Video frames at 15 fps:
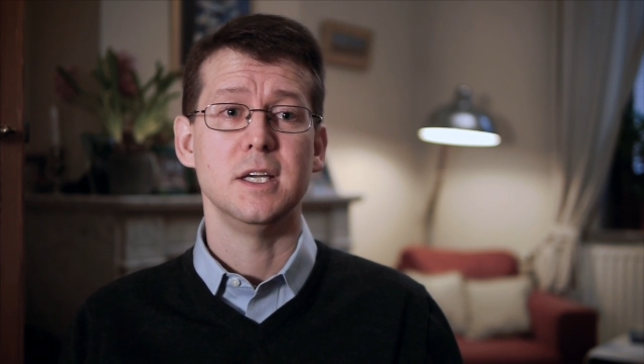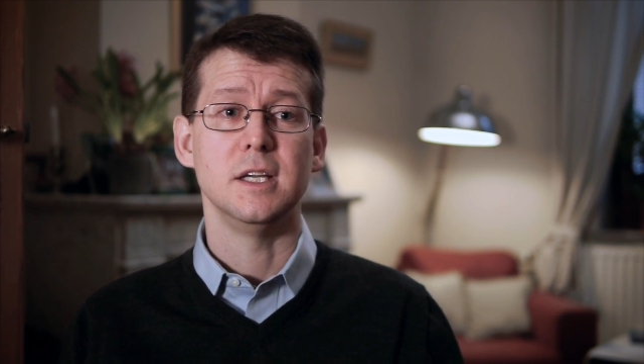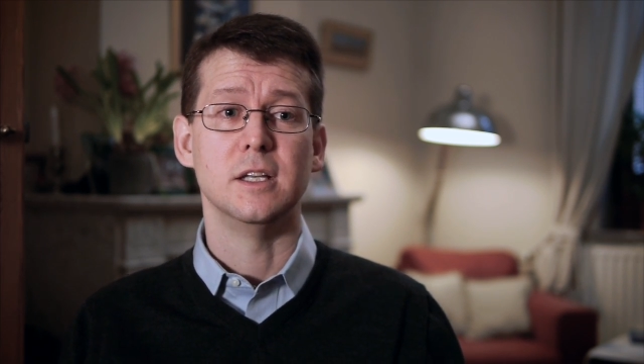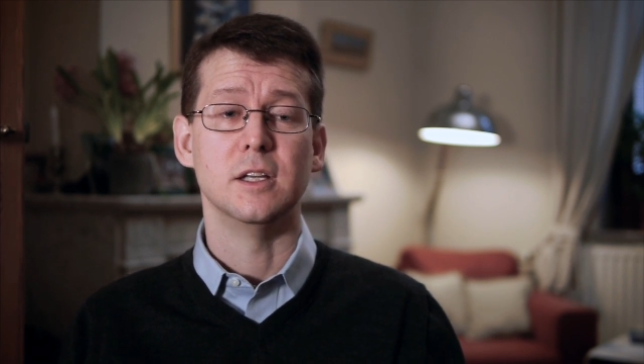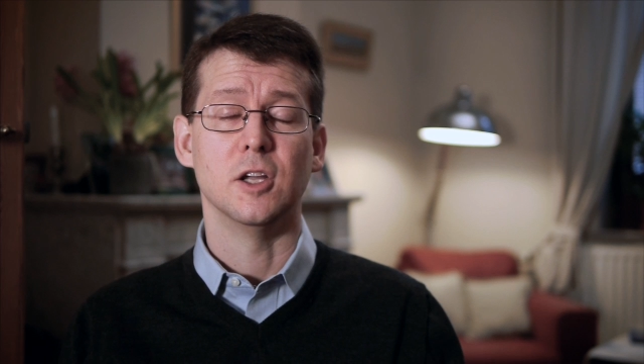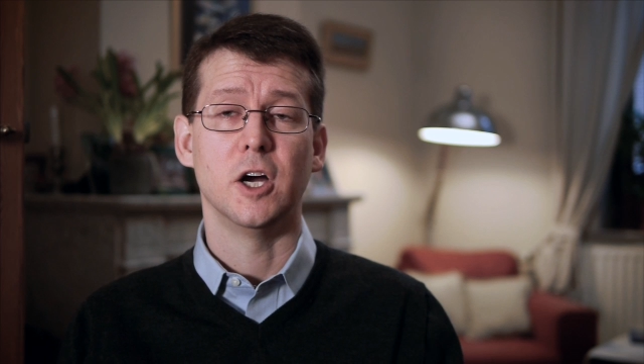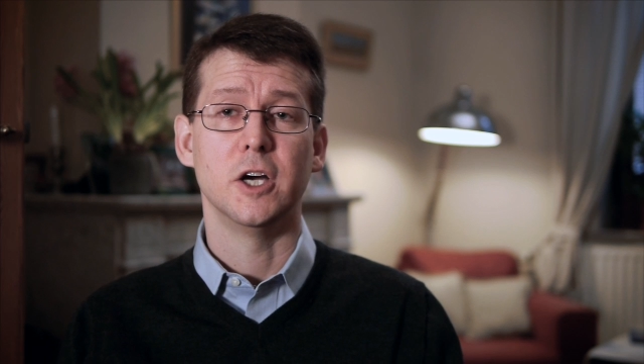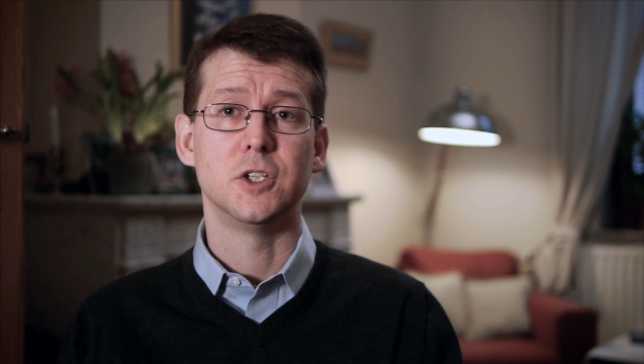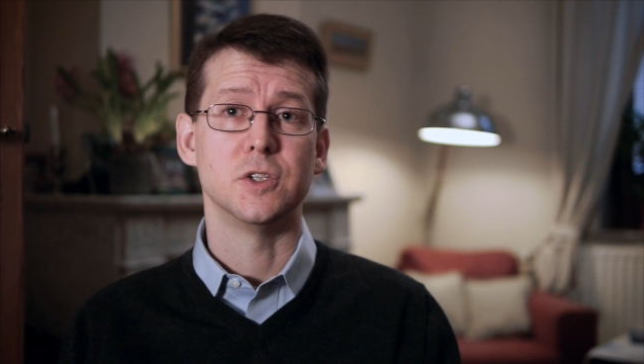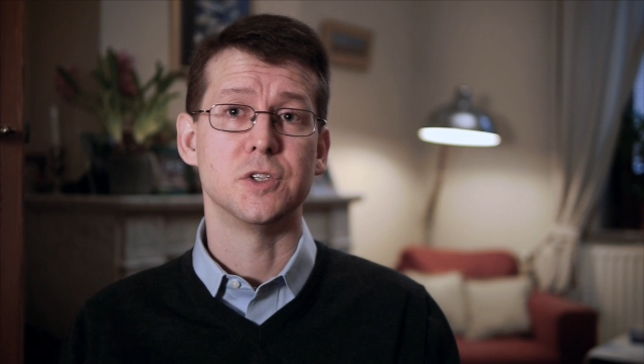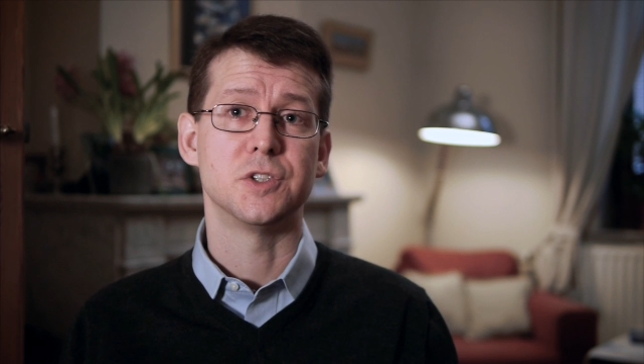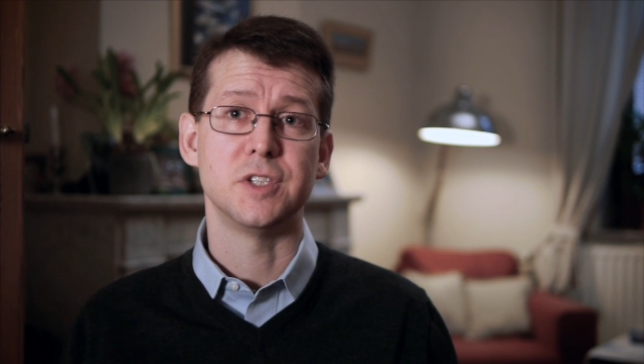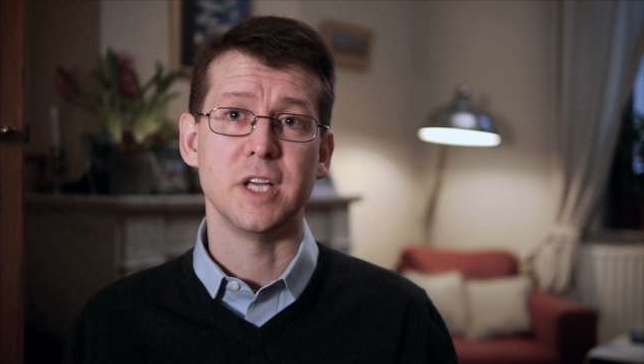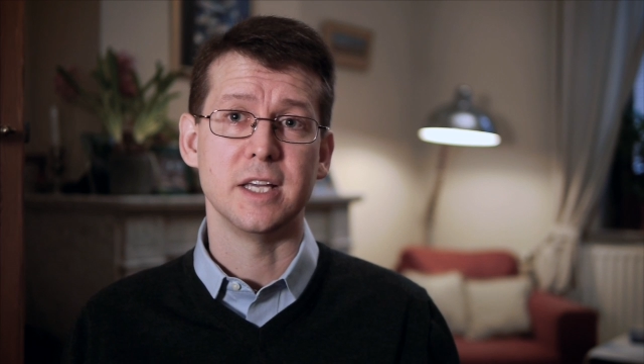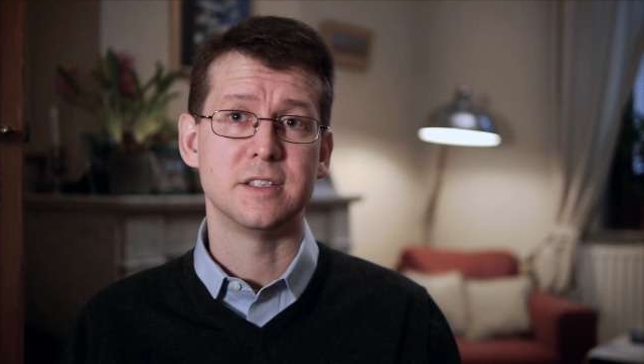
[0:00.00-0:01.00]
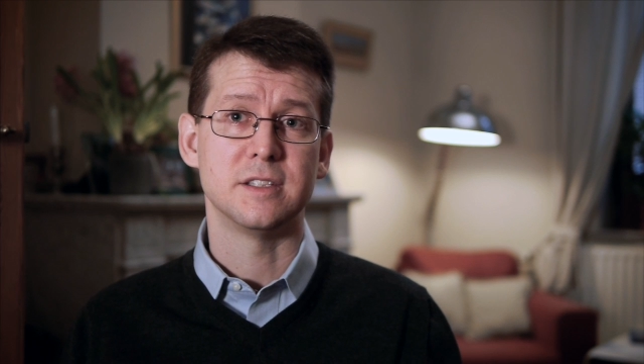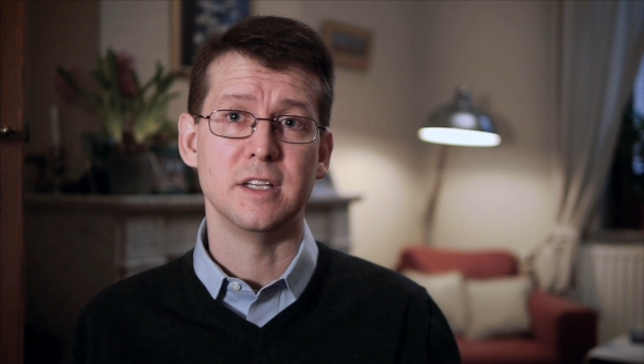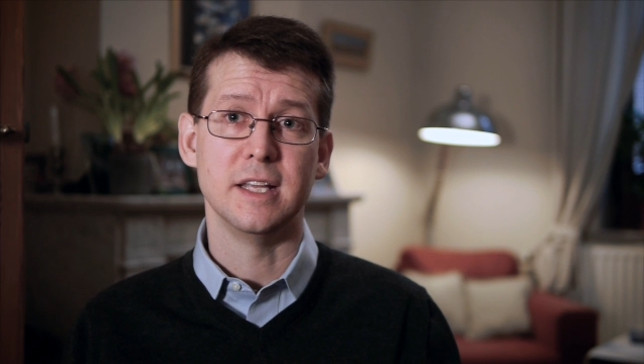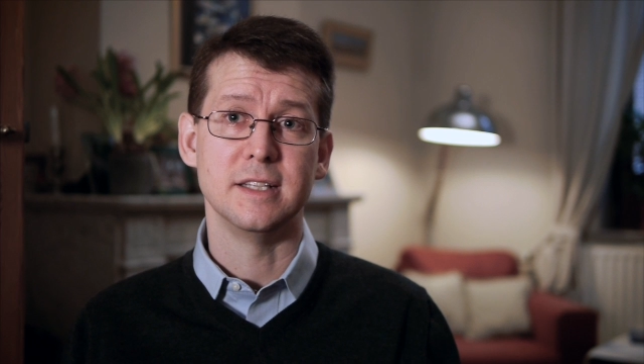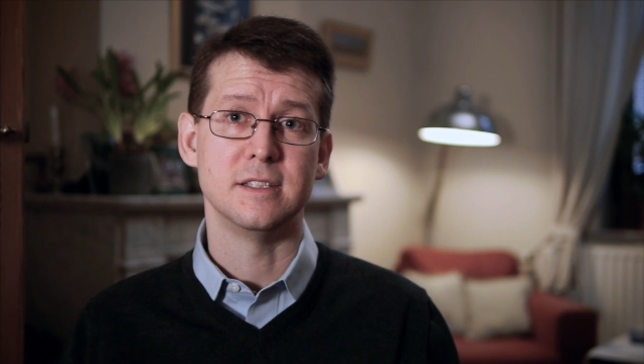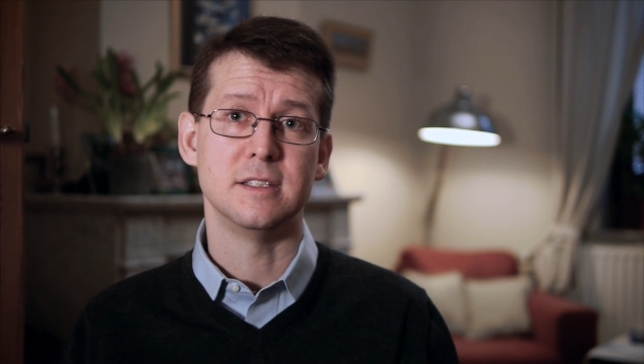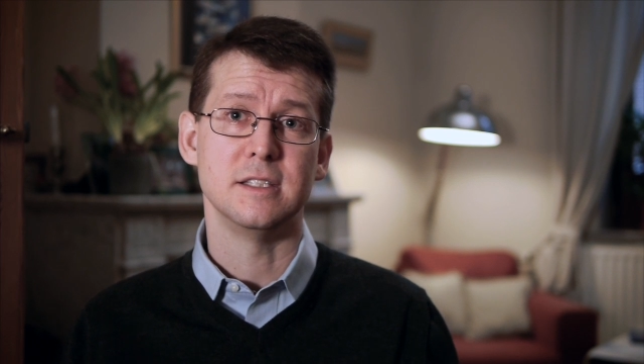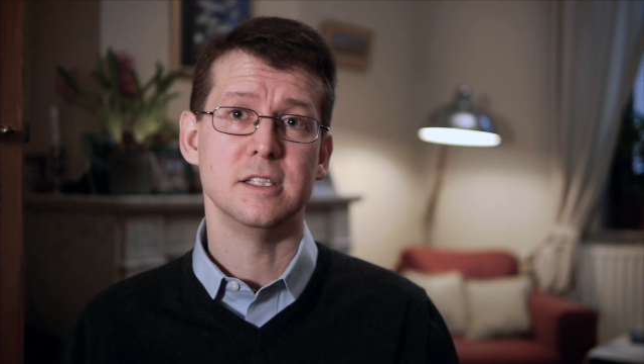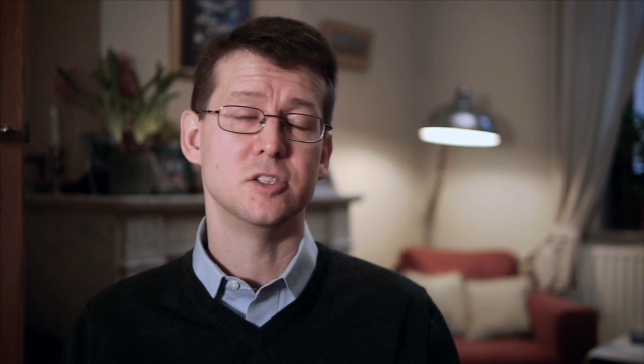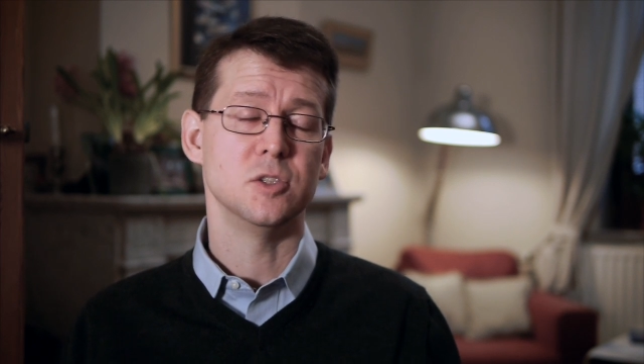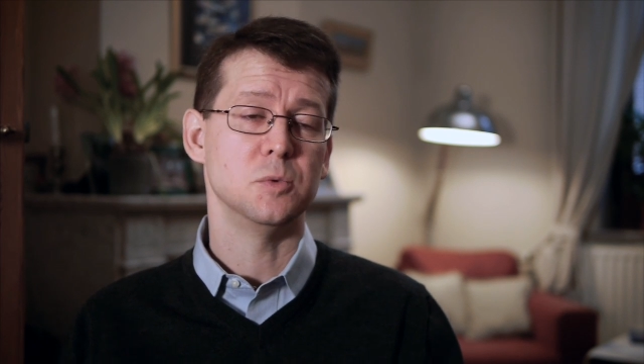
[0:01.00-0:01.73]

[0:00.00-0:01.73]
in larger states and entities.